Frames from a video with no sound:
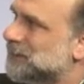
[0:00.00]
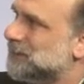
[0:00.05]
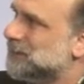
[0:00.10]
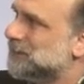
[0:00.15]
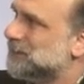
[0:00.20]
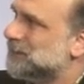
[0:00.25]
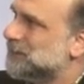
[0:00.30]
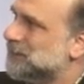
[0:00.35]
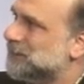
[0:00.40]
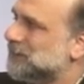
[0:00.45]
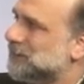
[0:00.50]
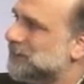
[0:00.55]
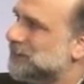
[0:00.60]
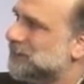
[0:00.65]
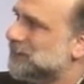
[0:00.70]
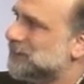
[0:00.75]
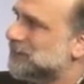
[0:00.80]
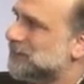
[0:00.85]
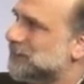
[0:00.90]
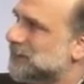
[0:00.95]

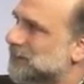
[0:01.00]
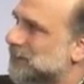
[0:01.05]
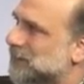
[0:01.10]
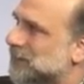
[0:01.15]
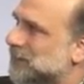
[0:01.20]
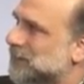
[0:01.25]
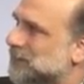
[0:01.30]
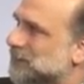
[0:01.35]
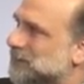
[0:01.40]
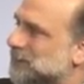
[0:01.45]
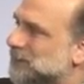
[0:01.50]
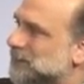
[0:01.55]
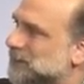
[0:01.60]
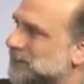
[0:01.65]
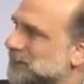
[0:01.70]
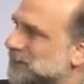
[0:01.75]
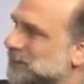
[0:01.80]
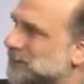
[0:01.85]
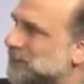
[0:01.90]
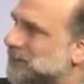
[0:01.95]

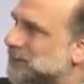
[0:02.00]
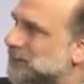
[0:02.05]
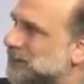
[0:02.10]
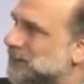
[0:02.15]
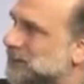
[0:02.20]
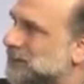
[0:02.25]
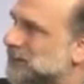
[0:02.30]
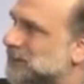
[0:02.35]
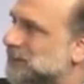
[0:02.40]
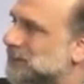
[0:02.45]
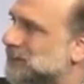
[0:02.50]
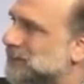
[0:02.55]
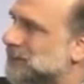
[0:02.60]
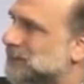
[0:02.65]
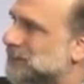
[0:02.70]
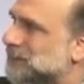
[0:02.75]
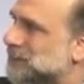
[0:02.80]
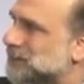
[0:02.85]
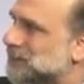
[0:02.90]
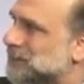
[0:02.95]

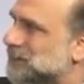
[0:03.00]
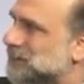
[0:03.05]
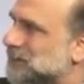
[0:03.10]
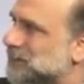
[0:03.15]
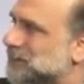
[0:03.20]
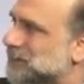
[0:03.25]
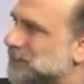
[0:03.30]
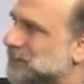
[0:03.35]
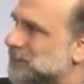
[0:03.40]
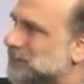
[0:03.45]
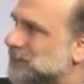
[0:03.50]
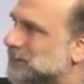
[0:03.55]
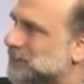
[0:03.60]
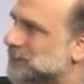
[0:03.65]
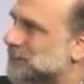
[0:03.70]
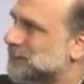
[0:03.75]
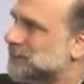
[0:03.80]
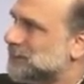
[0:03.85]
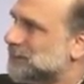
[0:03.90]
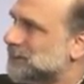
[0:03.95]

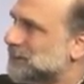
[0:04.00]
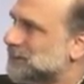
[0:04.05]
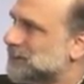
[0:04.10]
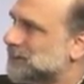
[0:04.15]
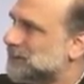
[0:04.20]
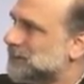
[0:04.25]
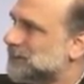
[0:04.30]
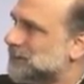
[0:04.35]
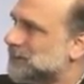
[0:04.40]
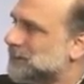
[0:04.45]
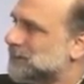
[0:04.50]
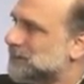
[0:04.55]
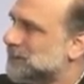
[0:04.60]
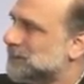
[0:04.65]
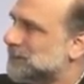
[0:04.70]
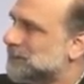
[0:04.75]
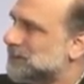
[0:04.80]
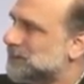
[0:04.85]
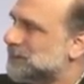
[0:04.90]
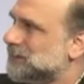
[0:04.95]

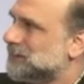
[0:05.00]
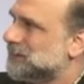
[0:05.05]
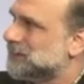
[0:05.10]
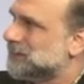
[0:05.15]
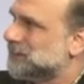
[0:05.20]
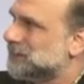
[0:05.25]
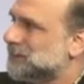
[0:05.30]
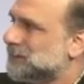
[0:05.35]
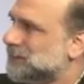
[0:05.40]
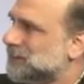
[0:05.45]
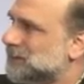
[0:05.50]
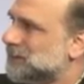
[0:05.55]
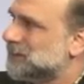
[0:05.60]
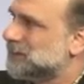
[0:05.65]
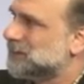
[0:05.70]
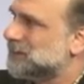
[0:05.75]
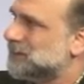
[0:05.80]
(not speaking)